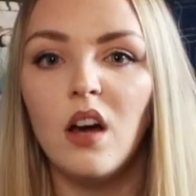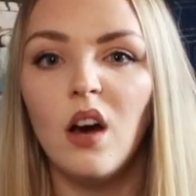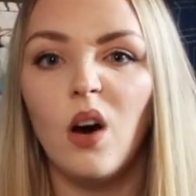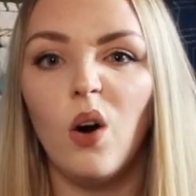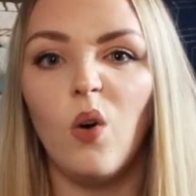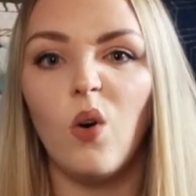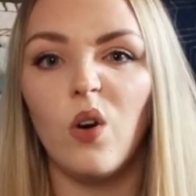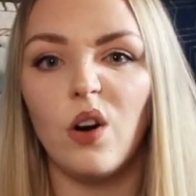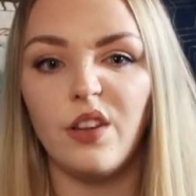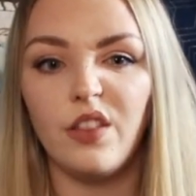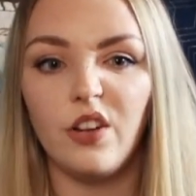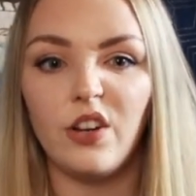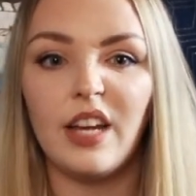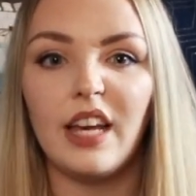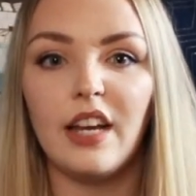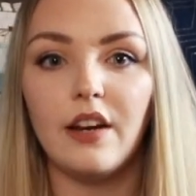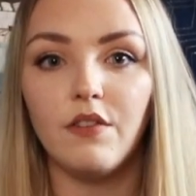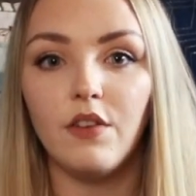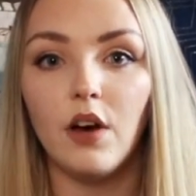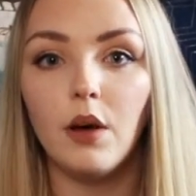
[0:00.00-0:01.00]
or they're
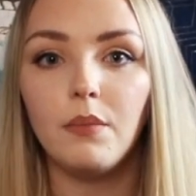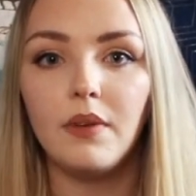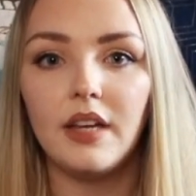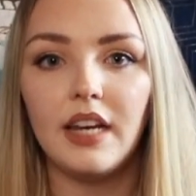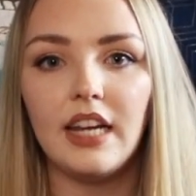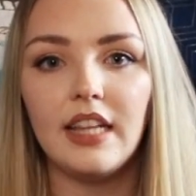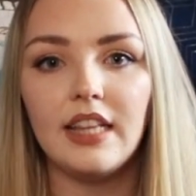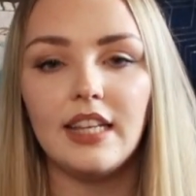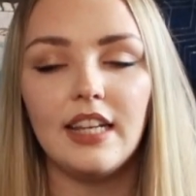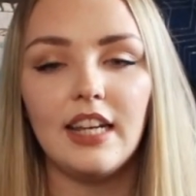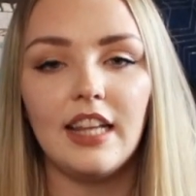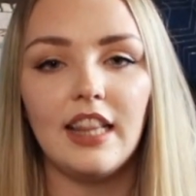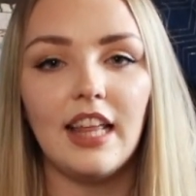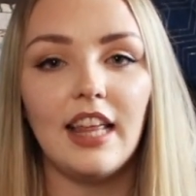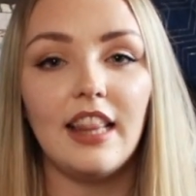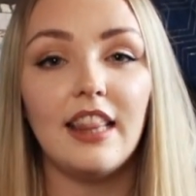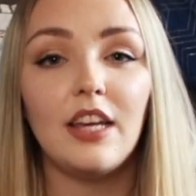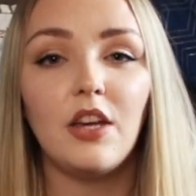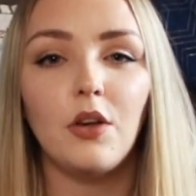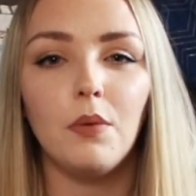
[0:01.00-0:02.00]
kind of upgrading and
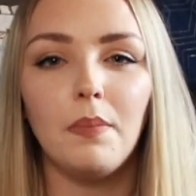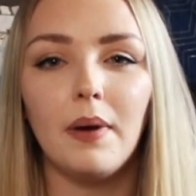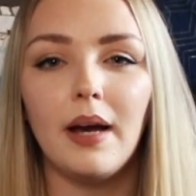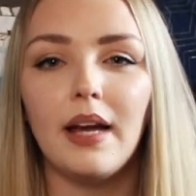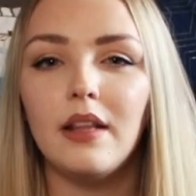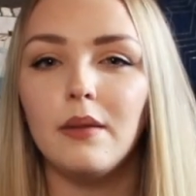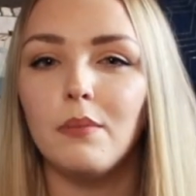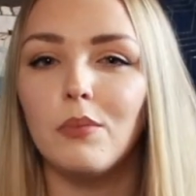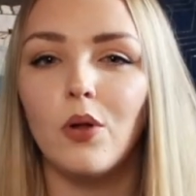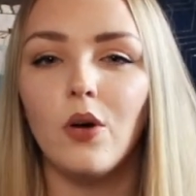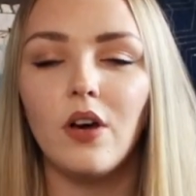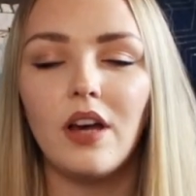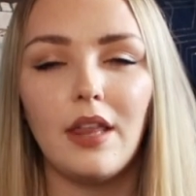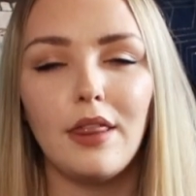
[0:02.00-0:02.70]
then they could buy the block.